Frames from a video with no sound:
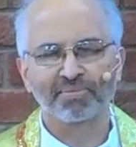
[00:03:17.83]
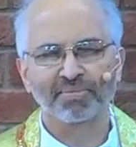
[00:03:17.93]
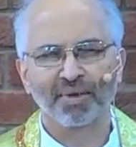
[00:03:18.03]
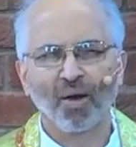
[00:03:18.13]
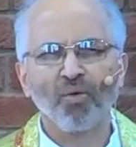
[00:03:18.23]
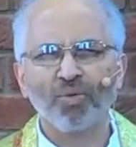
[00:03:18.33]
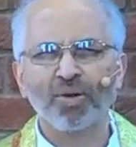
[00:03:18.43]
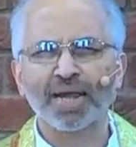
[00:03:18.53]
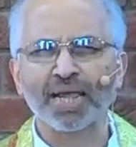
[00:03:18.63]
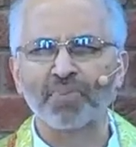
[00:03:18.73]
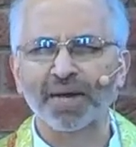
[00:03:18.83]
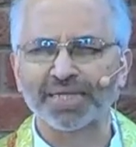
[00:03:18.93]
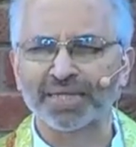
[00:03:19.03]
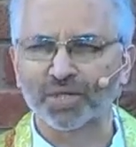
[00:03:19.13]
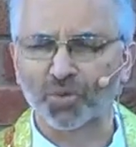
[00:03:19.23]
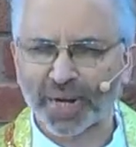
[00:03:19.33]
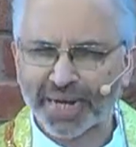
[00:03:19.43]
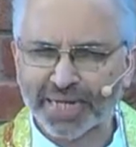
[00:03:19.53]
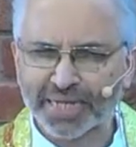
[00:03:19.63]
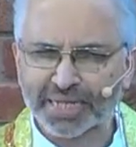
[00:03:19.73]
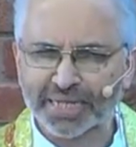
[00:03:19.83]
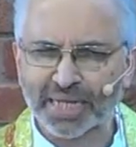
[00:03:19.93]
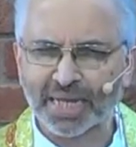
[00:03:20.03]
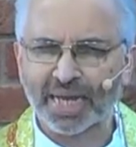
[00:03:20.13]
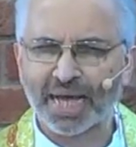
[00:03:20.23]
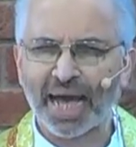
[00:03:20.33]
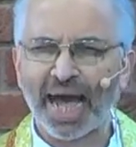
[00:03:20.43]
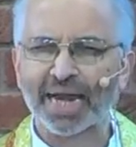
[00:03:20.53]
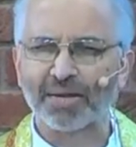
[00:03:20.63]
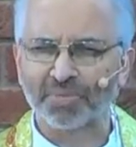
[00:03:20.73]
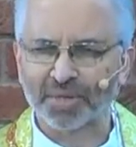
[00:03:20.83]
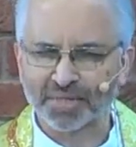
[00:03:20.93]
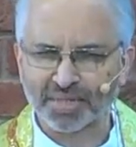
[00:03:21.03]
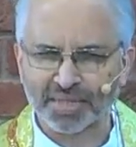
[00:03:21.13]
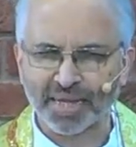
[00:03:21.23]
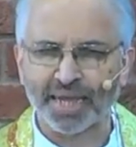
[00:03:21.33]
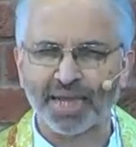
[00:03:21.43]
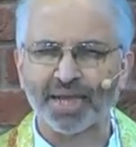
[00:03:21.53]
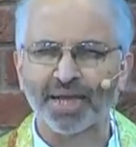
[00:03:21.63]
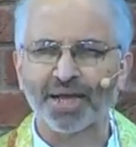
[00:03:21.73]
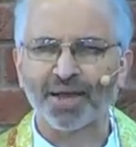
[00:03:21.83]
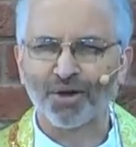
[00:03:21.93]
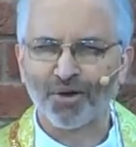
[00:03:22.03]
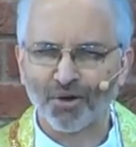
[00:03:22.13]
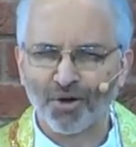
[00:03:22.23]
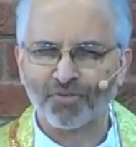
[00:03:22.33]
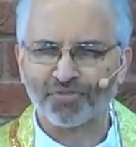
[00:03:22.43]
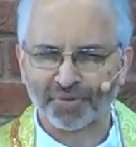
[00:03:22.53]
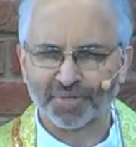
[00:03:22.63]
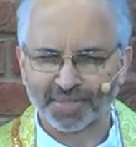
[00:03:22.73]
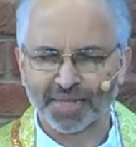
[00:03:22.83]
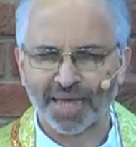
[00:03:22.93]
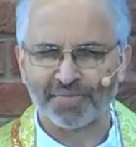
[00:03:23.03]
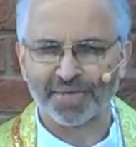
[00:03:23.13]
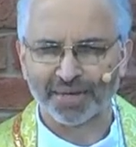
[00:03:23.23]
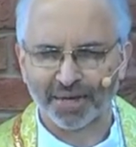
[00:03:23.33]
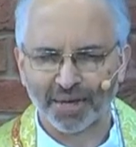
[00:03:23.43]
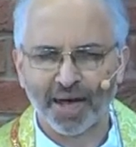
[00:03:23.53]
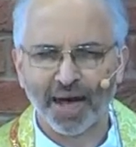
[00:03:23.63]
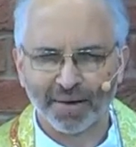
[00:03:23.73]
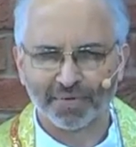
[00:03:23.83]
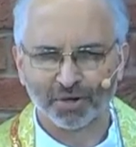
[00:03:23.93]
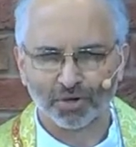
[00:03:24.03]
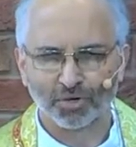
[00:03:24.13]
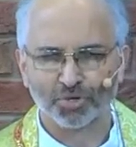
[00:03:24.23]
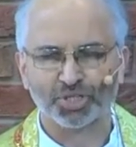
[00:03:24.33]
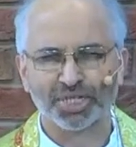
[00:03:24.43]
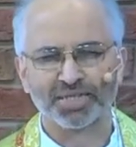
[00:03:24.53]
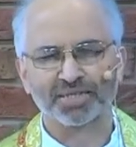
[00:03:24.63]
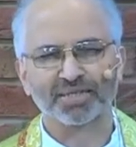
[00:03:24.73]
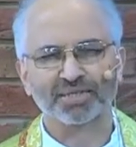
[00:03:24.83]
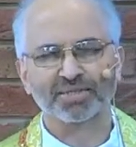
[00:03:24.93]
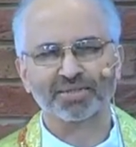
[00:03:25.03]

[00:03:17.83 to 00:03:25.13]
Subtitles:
Only by the grace and mercy of our Savior, our Lord Jesus.